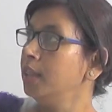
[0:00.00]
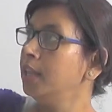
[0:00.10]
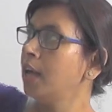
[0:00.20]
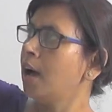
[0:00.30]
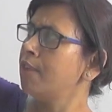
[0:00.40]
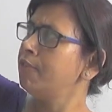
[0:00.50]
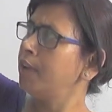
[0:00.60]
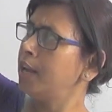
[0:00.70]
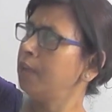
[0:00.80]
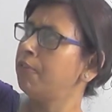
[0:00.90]
they are
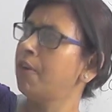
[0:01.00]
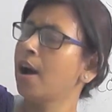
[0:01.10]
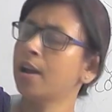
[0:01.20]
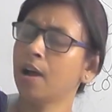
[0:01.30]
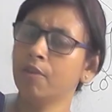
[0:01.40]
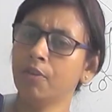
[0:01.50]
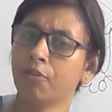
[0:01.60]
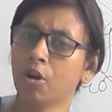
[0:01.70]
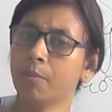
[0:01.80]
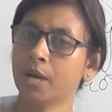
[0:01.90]
very far away
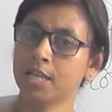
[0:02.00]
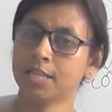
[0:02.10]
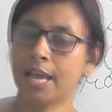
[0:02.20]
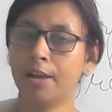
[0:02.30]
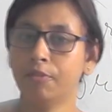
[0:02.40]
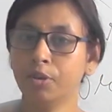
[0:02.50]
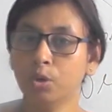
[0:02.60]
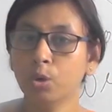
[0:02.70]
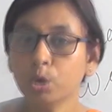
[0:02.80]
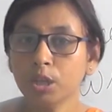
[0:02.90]
from us, and we
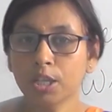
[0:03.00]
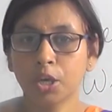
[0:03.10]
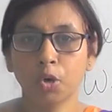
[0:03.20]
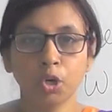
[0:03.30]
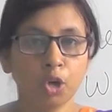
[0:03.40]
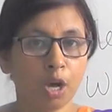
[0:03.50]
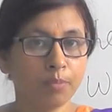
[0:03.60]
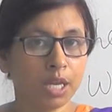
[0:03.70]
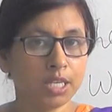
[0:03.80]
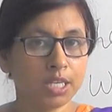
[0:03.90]
know the theory
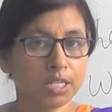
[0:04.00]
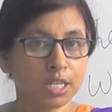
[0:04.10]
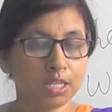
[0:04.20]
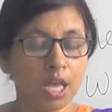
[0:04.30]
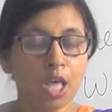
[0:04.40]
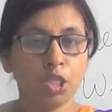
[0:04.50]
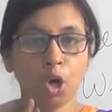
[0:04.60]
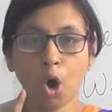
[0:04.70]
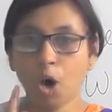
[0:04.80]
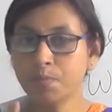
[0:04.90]
of the distance.
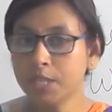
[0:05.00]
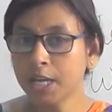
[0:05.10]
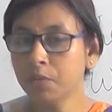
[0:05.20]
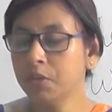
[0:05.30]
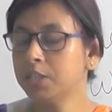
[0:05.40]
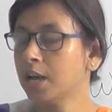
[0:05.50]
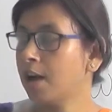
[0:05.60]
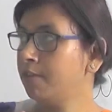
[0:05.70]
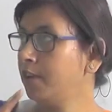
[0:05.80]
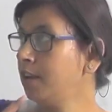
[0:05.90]
The objects which
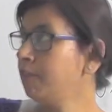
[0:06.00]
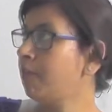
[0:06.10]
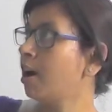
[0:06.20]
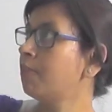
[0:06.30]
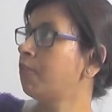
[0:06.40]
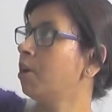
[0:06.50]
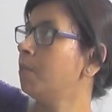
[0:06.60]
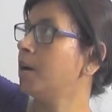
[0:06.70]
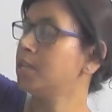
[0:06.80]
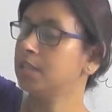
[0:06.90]
are very far
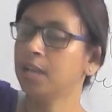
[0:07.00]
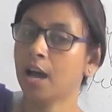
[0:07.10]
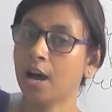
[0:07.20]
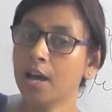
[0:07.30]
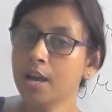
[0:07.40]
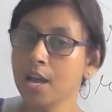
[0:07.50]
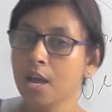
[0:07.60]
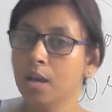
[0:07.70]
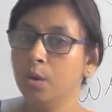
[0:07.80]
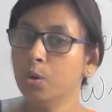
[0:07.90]
from us, they are
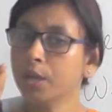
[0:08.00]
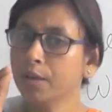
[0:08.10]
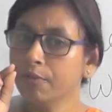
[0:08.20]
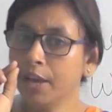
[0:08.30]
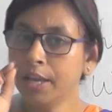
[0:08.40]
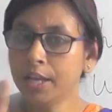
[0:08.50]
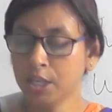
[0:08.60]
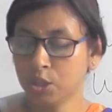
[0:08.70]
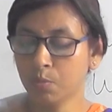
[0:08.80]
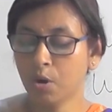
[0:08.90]
looking
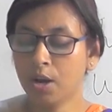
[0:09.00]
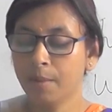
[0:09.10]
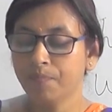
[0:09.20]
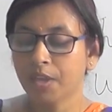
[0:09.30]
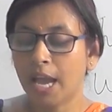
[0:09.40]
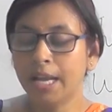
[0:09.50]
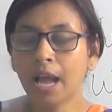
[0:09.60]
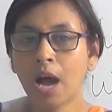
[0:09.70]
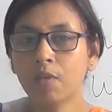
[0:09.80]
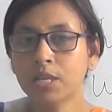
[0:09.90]
very small,
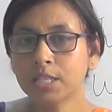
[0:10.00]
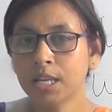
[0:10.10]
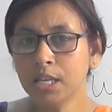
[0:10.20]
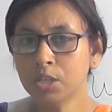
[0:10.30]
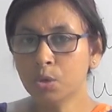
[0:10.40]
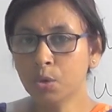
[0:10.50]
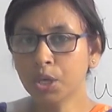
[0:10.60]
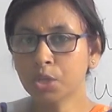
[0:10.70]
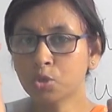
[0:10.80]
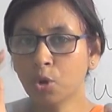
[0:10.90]
and our sun is
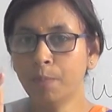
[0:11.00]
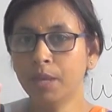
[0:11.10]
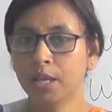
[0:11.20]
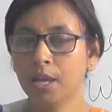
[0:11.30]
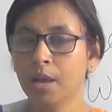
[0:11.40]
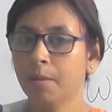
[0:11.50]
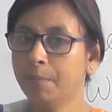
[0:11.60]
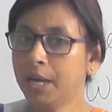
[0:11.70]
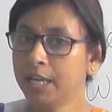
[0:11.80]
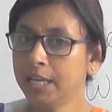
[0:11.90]
looking so big,
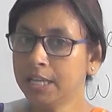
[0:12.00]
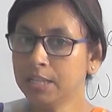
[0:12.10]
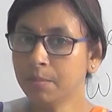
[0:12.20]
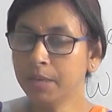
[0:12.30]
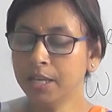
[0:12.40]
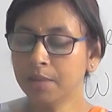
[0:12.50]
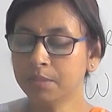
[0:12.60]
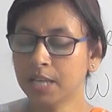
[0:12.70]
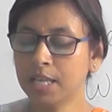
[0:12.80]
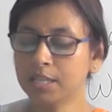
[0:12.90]
but it is a
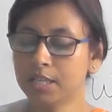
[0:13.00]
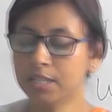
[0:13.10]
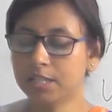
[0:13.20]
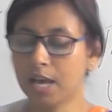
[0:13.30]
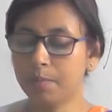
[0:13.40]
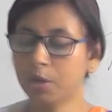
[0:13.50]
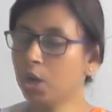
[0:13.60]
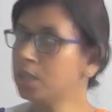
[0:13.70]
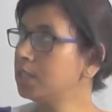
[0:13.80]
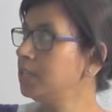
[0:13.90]
medium-sized star
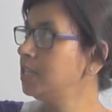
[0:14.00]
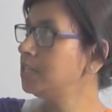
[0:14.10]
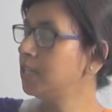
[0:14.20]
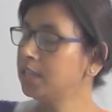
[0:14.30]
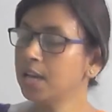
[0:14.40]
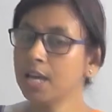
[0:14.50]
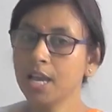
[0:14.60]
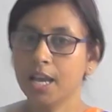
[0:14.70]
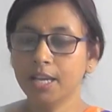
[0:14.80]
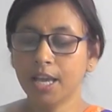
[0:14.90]
because it is
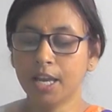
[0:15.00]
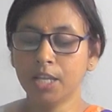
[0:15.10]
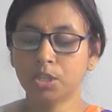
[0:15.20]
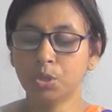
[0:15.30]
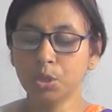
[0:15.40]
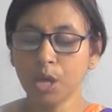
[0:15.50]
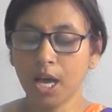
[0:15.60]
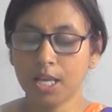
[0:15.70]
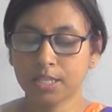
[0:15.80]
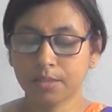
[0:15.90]
the nearest to
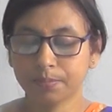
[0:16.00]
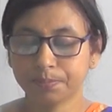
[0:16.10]
us.